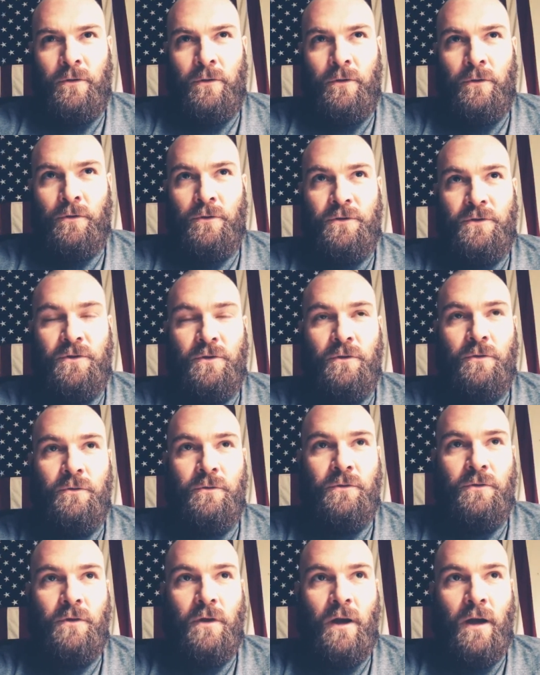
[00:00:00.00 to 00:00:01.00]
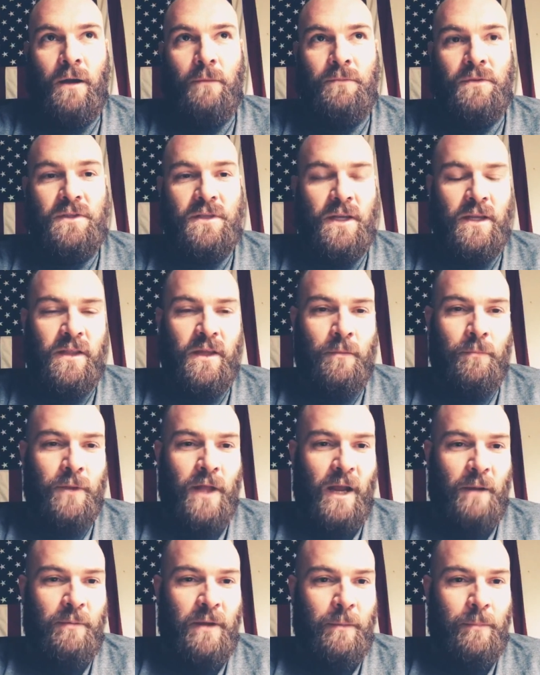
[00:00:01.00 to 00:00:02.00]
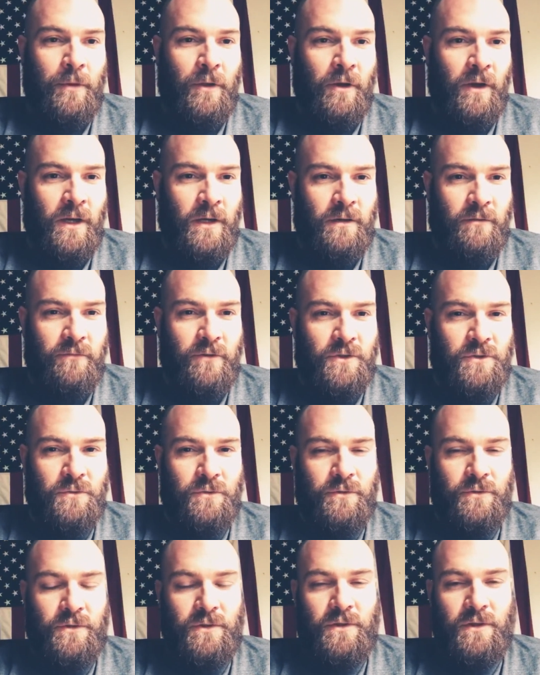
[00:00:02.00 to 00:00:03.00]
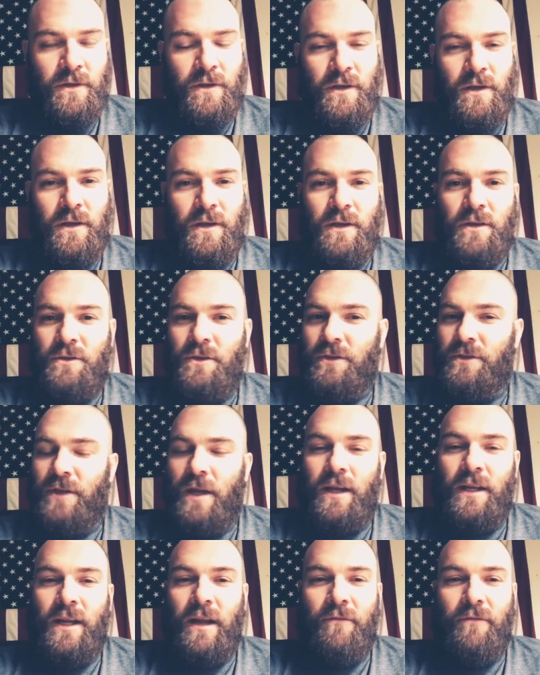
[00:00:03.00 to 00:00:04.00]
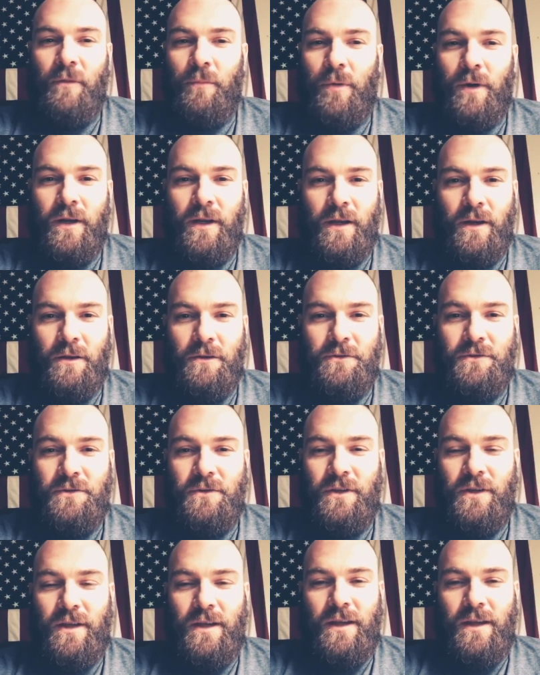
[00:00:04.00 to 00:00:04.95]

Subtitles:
You'll soon see that black people are individuals just like everybody else.